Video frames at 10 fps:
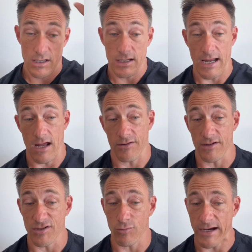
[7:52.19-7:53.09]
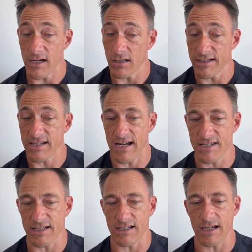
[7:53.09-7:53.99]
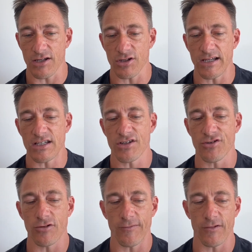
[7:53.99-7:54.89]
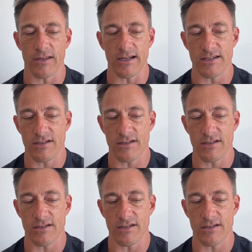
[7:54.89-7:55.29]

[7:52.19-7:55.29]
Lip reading: now there's regular testing that you need to do for these.